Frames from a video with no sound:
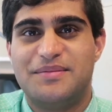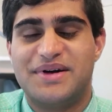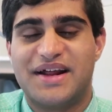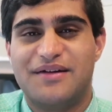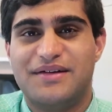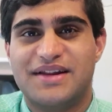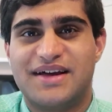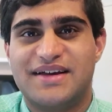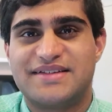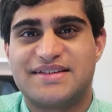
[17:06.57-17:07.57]
but I
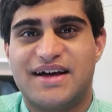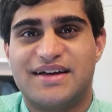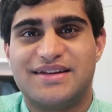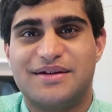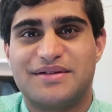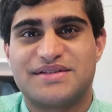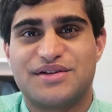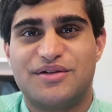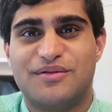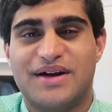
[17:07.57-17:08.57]
realized that there was
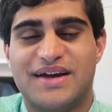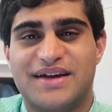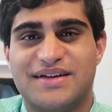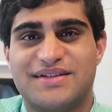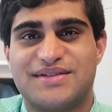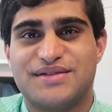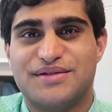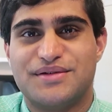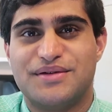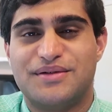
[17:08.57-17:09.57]
no way
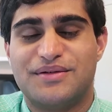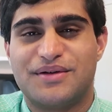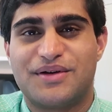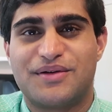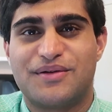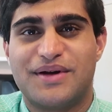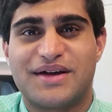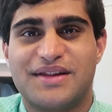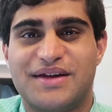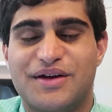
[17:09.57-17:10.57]
to
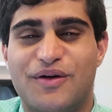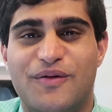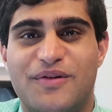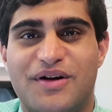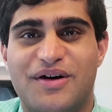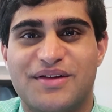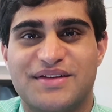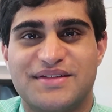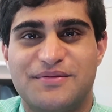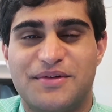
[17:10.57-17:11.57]
quickly go over all
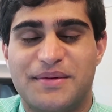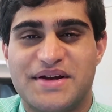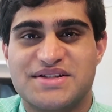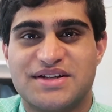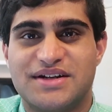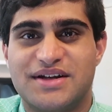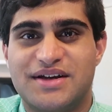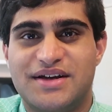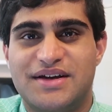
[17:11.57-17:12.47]
this information.